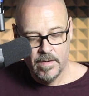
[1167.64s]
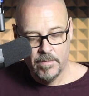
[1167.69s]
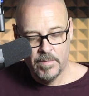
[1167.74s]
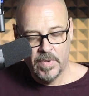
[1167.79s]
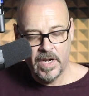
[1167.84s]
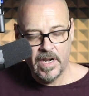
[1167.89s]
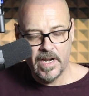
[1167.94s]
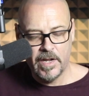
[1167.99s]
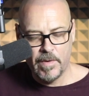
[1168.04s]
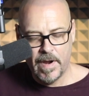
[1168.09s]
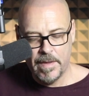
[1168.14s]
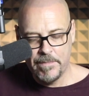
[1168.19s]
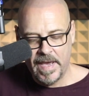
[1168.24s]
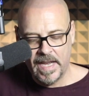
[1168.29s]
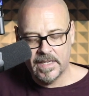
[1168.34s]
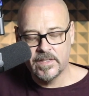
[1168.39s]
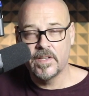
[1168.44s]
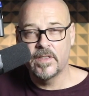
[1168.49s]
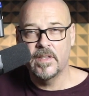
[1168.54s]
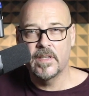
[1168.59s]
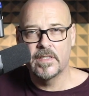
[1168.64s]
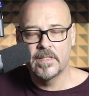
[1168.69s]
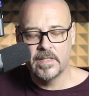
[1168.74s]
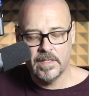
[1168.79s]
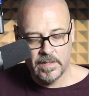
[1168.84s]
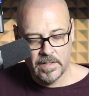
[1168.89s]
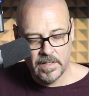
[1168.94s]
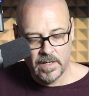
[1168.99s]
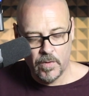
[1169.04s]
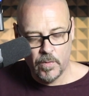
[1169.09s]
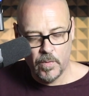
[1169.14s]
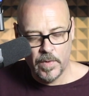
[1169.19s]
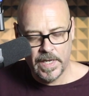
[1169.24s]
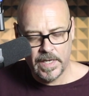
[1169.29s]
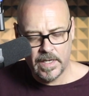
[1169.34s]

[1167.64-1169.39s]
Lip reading: But anyway, back to this. So we